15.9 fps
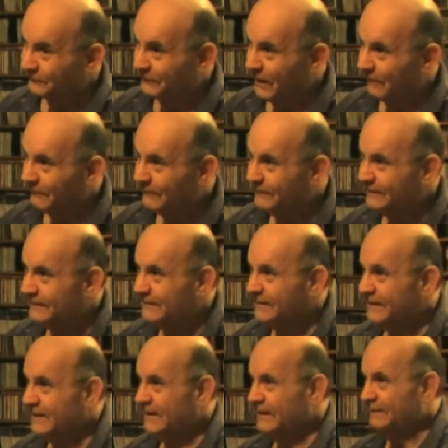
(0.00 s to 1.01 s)
You know,
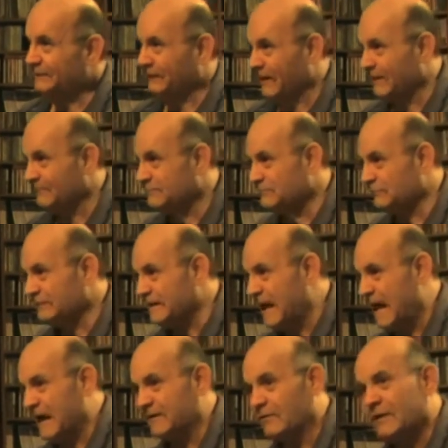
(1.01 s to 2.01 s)
Sam
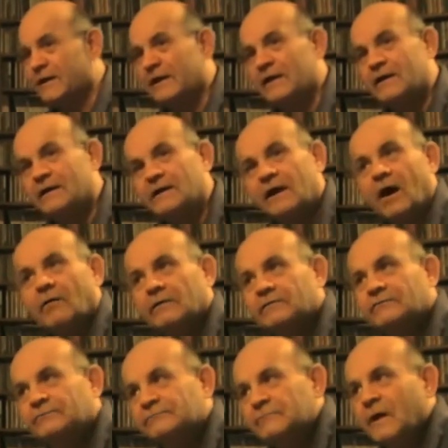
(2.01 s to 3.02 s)
Juliano here, you know,
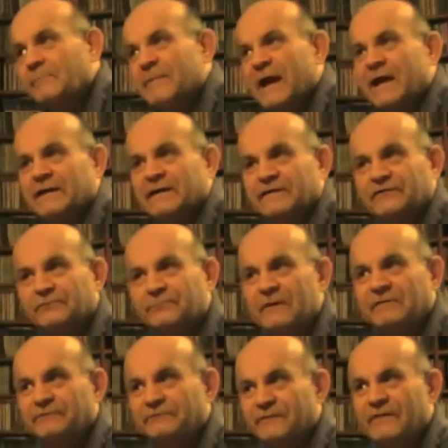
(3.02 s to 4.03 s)
he's a man in his
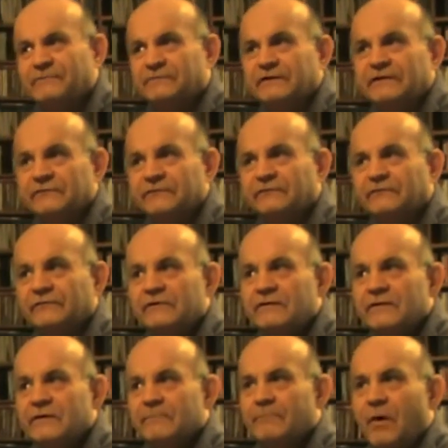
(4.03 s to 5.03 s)
mid-50s.
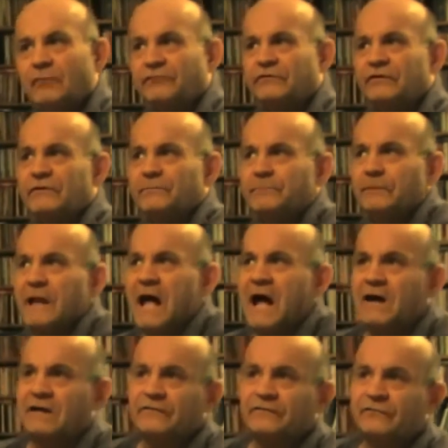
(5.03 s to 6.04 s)
Most of the
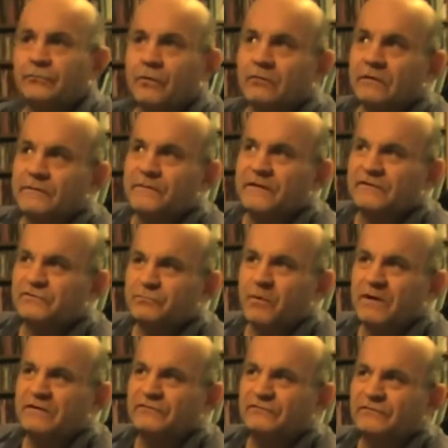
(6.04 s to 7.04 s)
bloggers who are in their
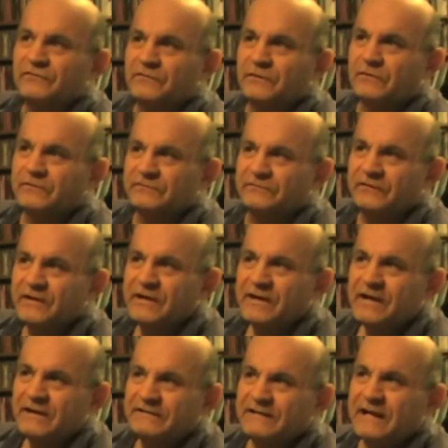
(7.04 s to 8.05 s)
20s and 30s,
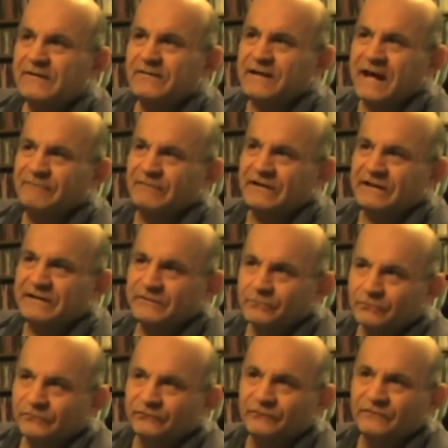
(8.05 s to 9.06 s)
they don't have any
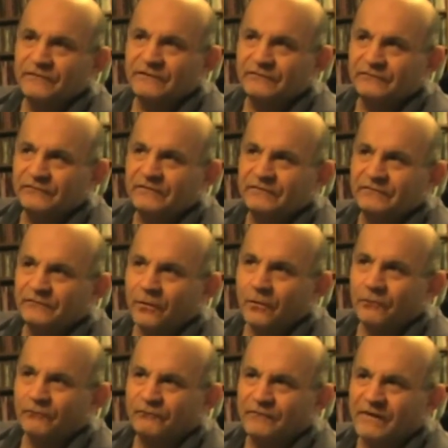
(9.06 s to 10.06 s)
use for these
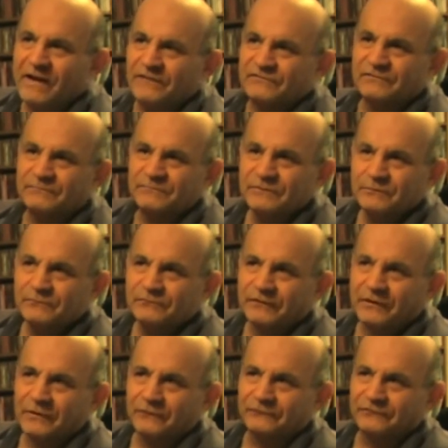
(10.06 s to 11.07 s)
old-fashioned
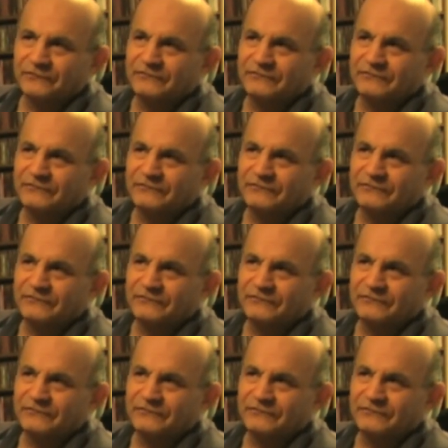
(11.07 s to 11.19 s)
musicals.